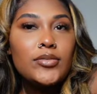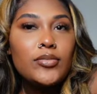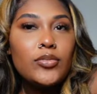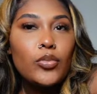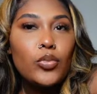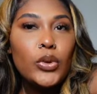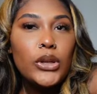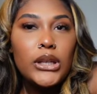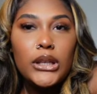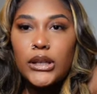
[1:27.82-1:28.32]

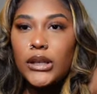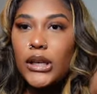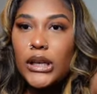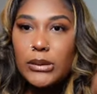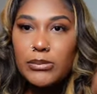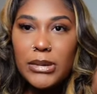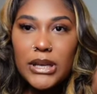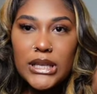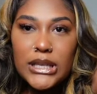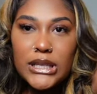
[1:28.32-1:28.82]
we
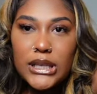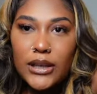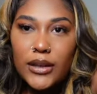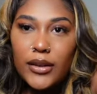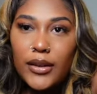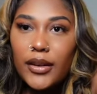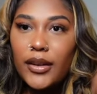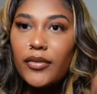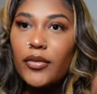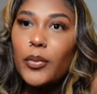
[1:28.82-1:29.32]
couldn't
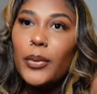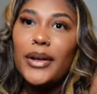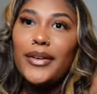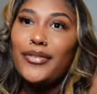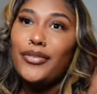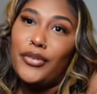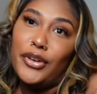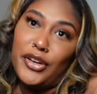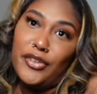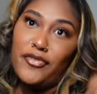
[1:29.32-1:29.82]
basically give away
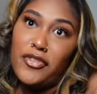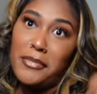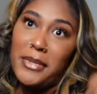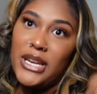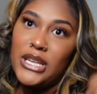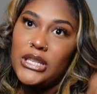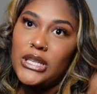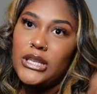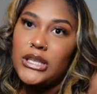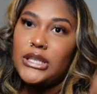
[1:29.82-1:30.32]
free
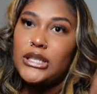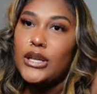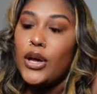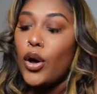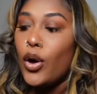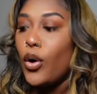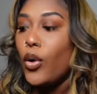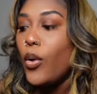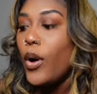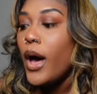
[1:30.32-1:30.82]
information.
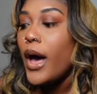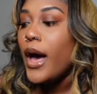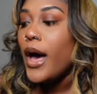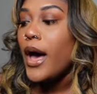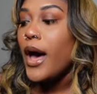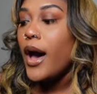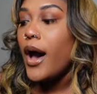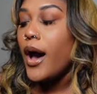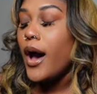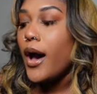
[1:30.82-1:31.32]
So
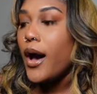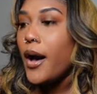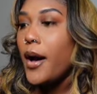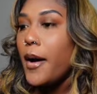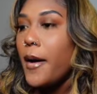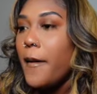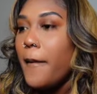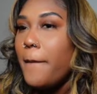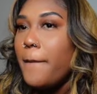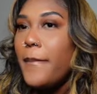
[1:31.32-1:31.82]

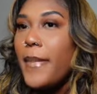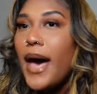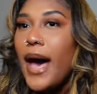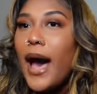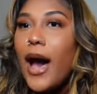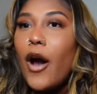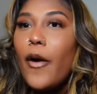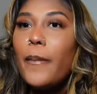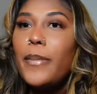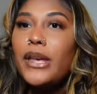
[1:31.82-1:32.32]

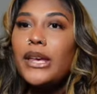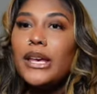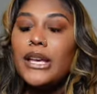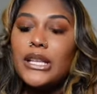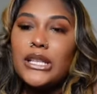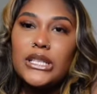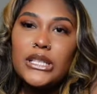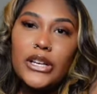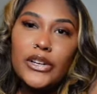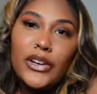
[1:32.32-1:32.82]
I'll be
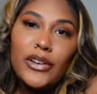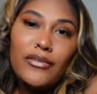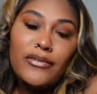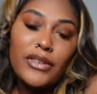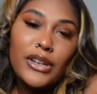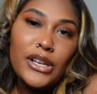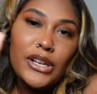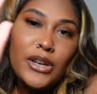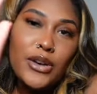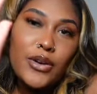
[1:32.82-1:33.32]
inserting
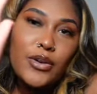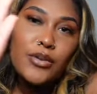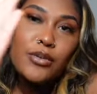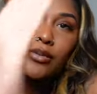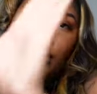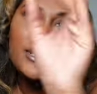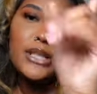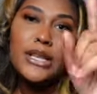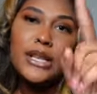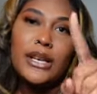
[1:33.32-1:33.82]

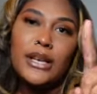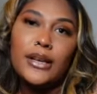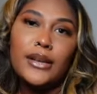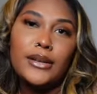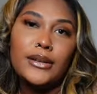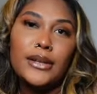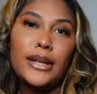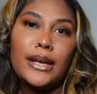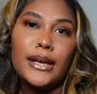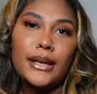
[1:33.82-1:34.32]
videos
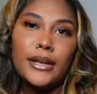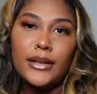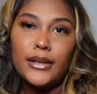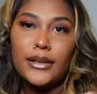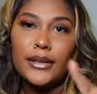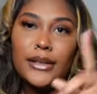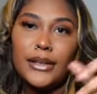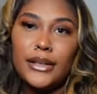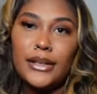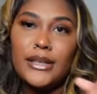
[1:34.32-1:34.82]
like
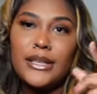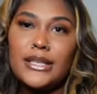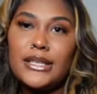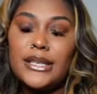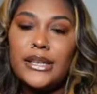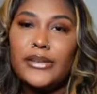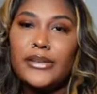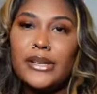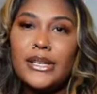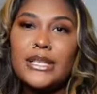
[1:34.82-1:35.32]
in this
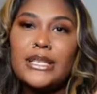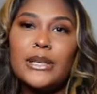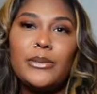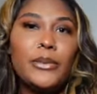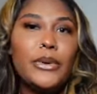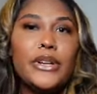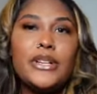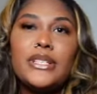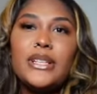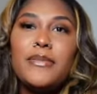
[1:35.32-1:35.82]
area
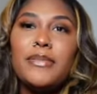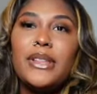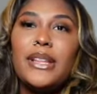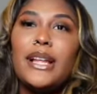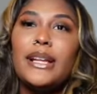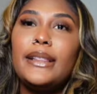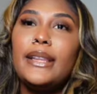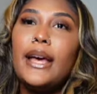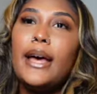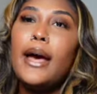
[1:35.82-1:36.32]
somewhere or something
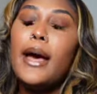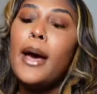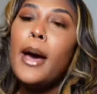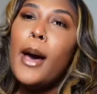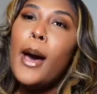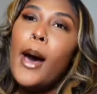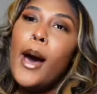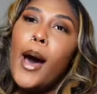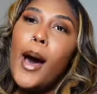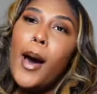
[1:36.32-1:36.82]
like that
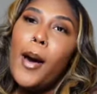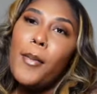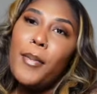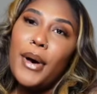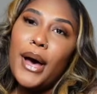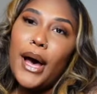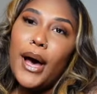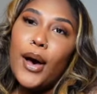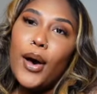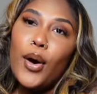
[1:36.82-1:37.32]

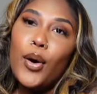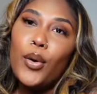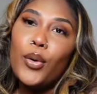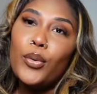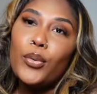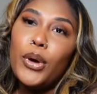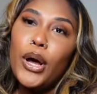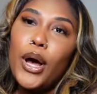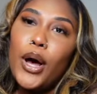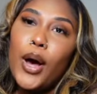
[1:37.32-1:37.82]

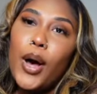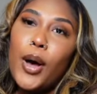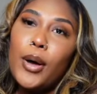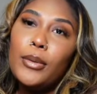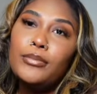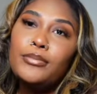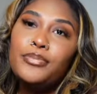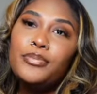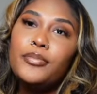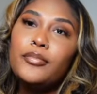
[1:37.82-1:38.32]
about
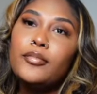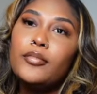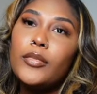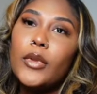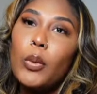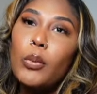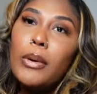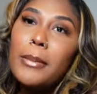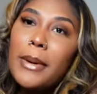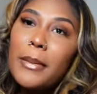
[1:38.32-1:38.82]

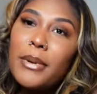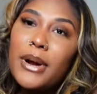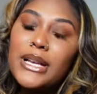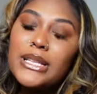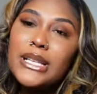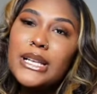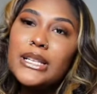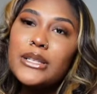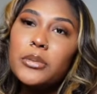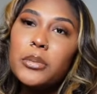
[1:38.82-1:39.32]
what my
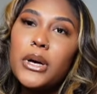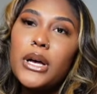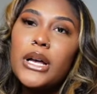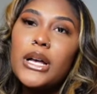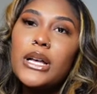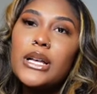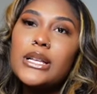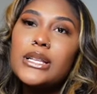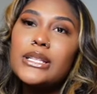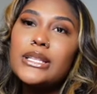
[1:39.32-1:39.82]
process
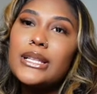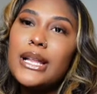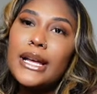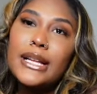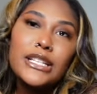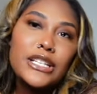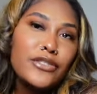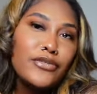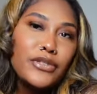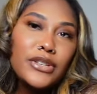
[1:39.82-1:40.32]
was,
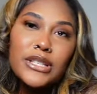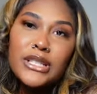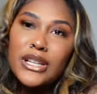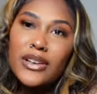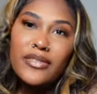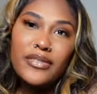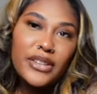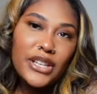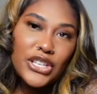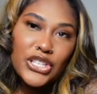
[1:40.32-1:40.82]
like different
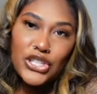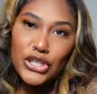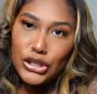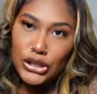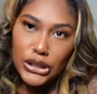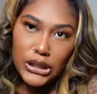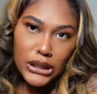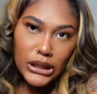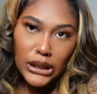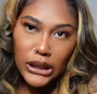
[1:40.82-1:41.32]
stuff that she
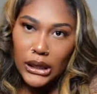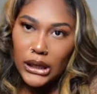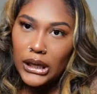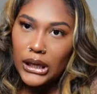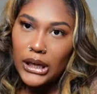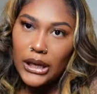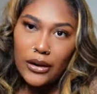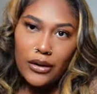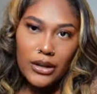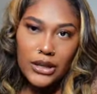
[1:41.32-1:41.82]

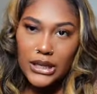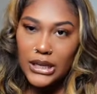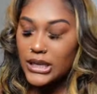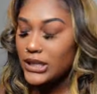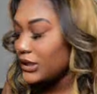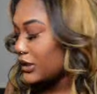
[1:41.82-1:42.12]
did and all of that